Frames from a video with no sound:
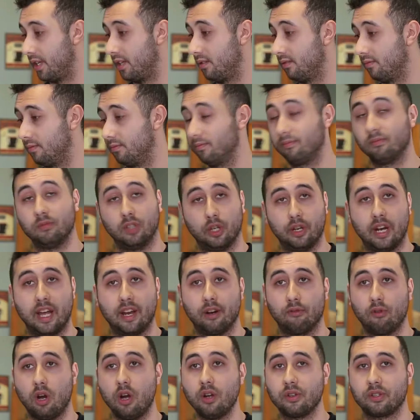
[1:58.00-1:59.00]
to learn
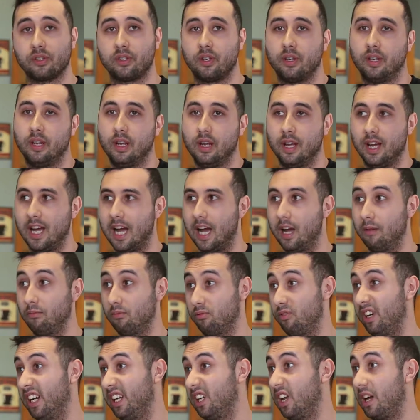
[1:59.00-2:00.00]
how to roast. Um,
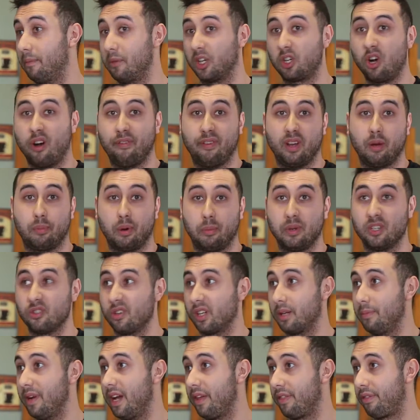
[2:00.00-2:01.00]
really like my coffee. I probably
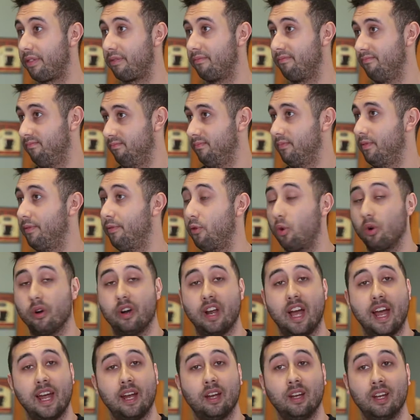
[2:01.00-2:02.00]
drink about four
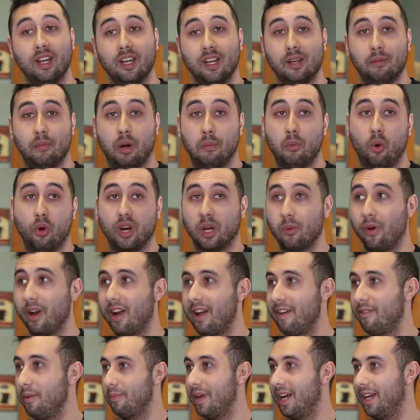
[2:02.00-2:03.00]
a day. My morning
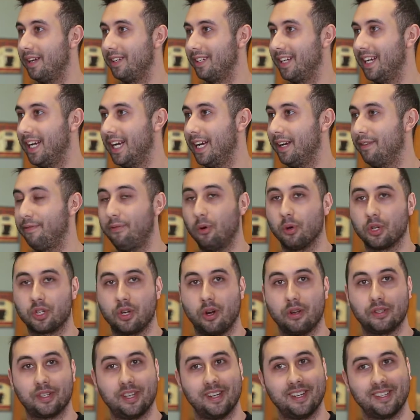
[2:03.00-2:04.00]
one about uh, four
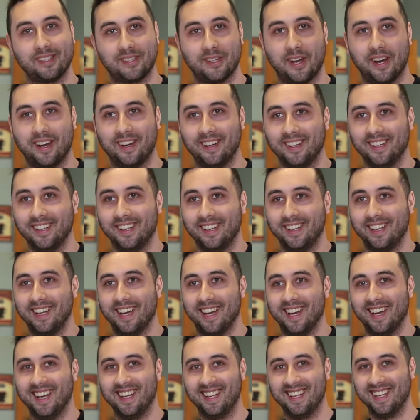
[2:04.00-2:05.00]
shots in it. So yeah,